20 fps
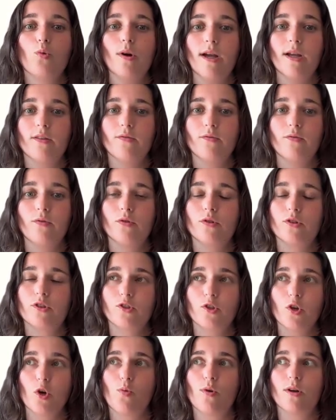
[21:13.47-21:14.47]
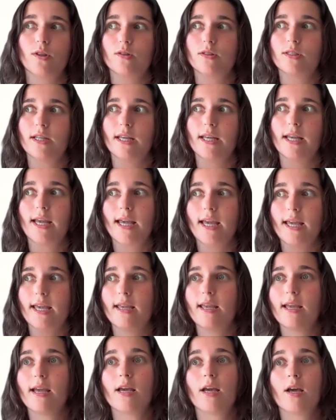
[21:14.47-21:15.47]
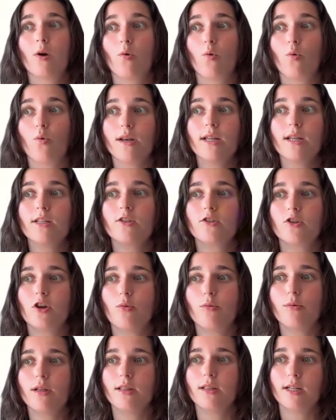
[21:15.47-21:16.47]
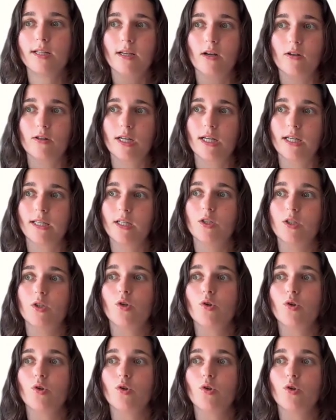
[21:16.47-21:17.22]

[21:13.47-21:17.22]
you wait for someone to say, "Hey, we need something that sounds like this.